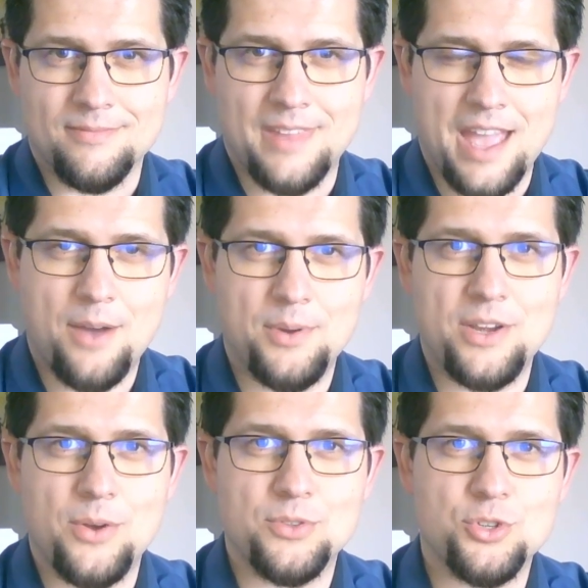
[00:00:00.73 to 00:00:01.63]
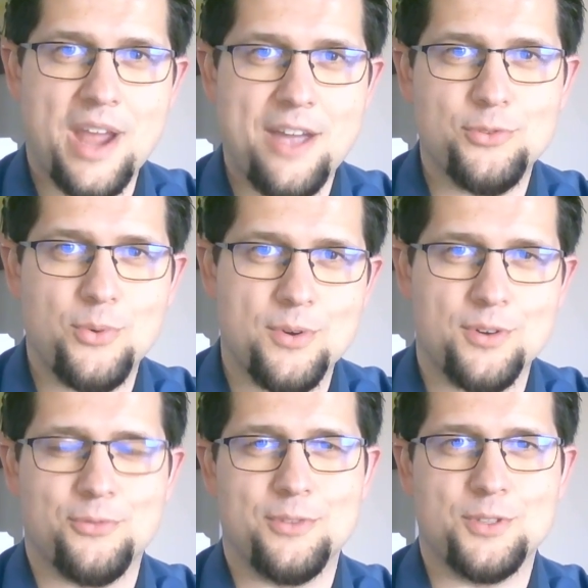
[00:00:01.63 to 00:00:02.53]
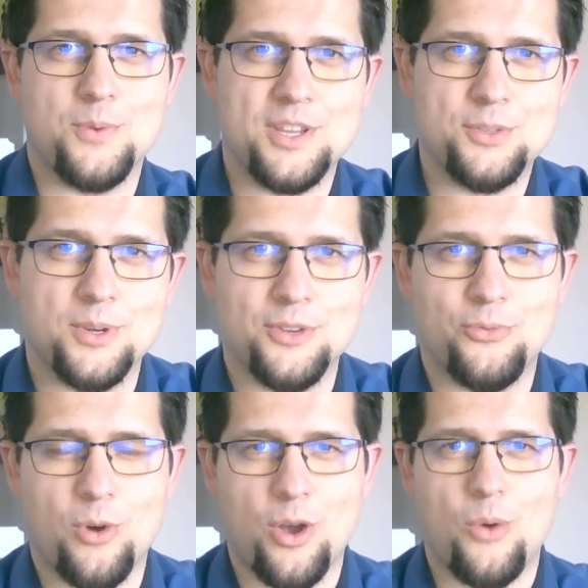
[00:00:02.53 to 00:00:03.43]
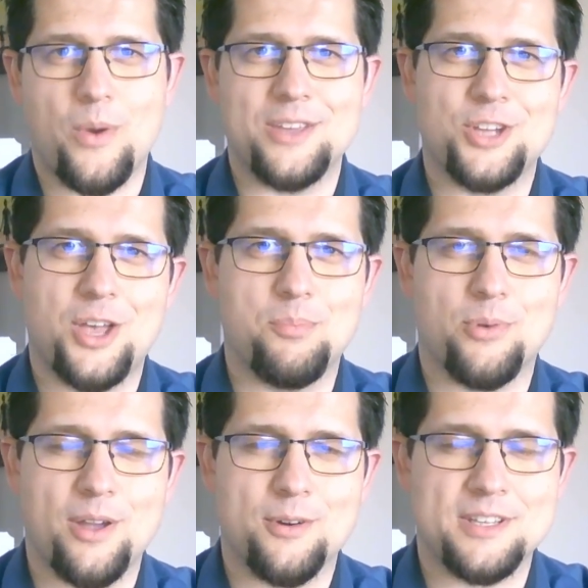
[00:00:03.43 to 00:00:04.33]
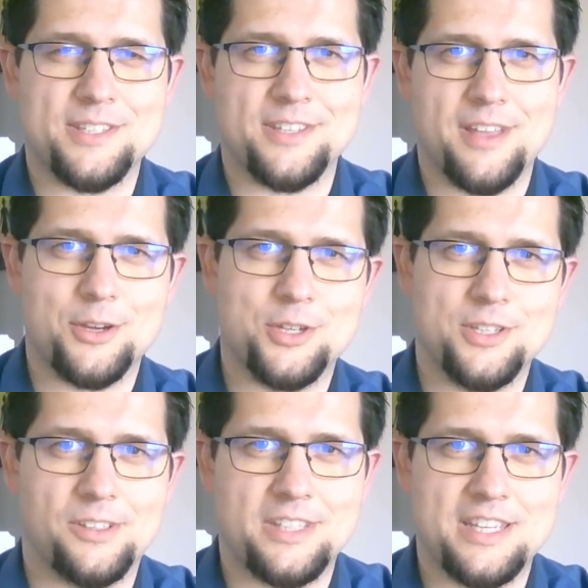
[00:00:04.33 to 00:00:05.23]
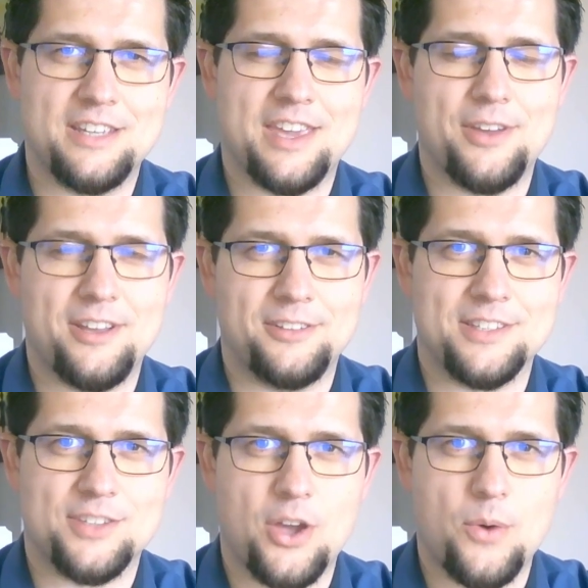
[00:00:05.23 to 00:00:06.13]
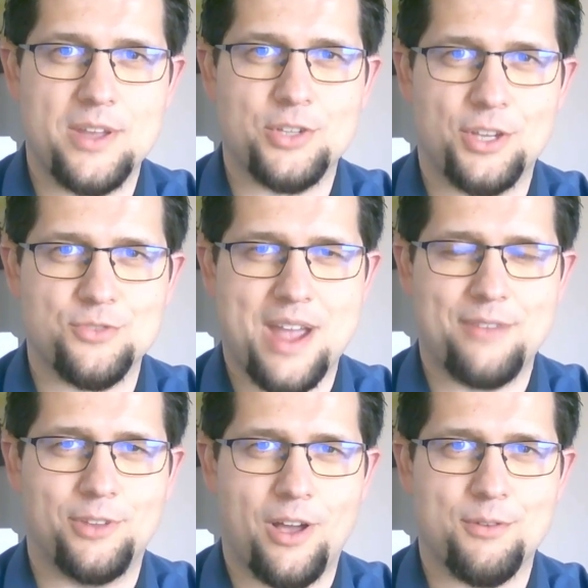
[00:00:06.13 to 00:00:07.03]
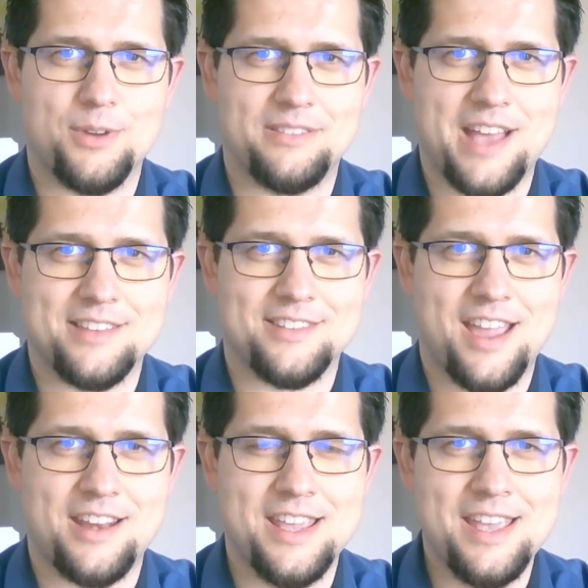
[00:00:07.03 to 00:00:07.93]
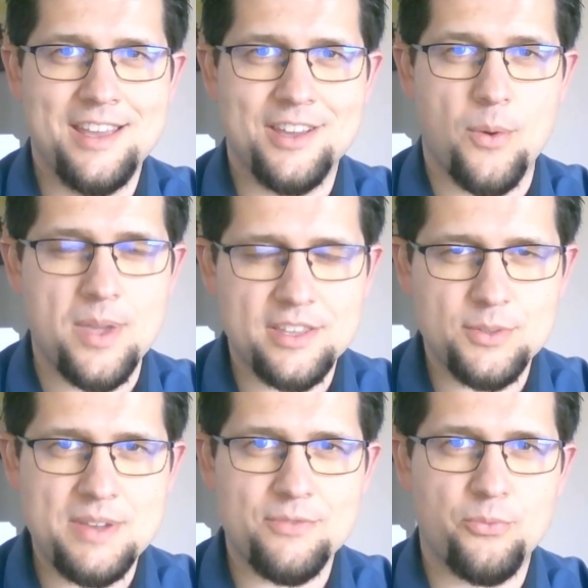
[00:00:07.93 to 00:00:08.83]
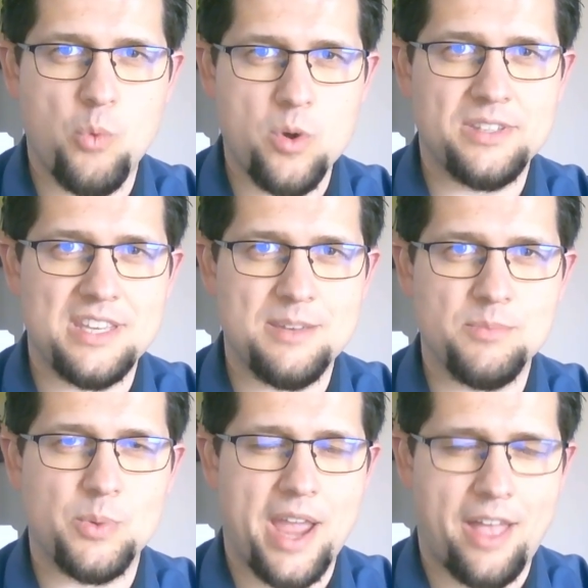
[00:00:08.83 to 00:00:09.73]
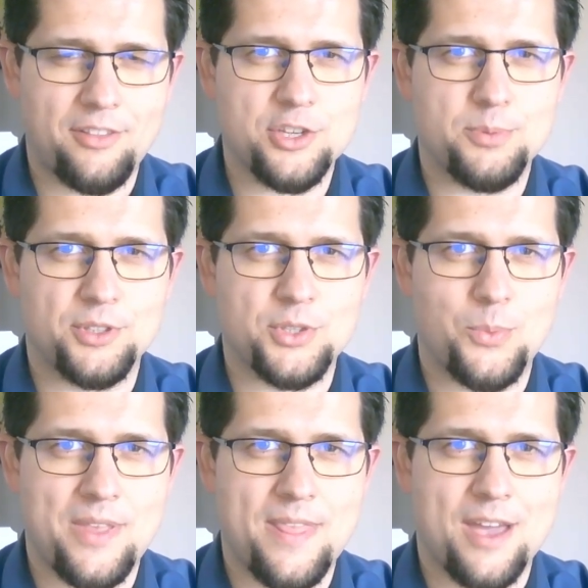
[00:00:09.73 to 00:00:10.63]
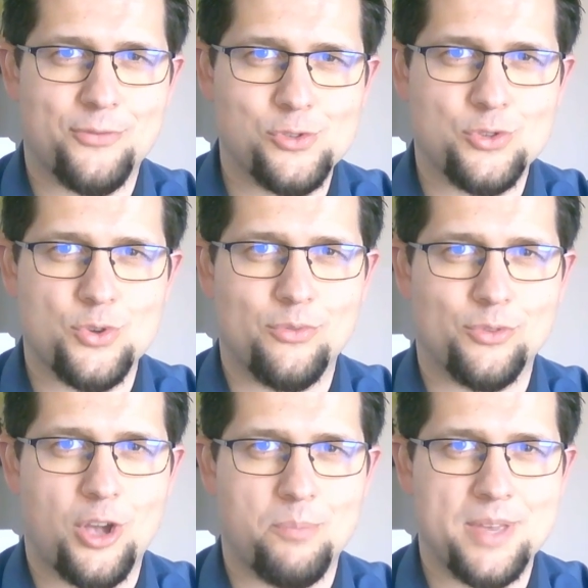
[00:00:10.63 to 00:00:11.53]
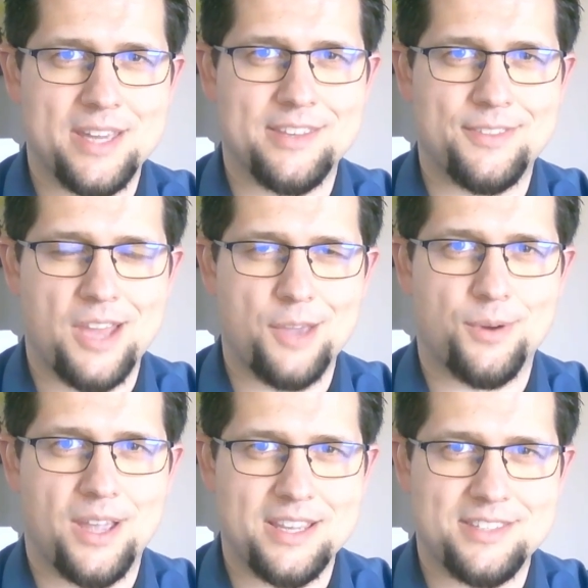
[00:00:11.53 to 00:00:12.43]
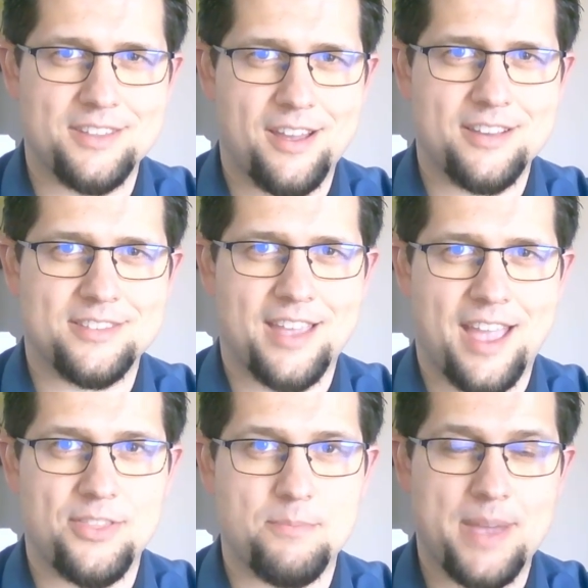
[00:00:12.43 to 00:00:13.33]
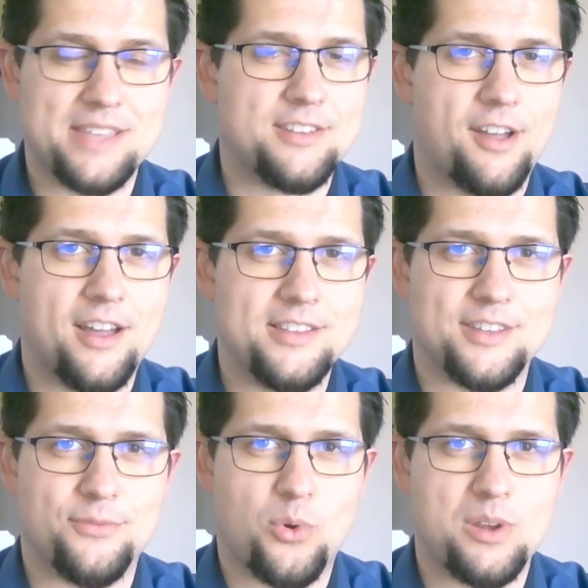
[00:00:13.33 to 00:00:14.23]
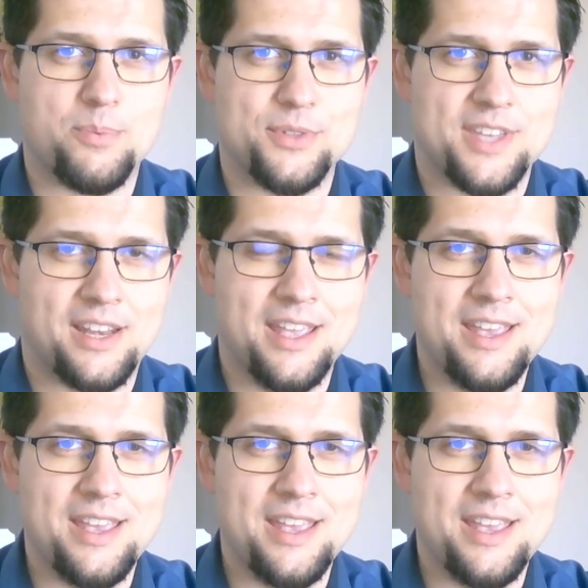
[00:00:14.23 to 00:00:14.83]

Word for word: Now we know the draft order for the 2024 OHL priority selection. The league held its OHL draft lottery last night. Going into it, four teams were eligible to win that first overall pick. The Niagara Ice Dogs, they had the best odds at 40%.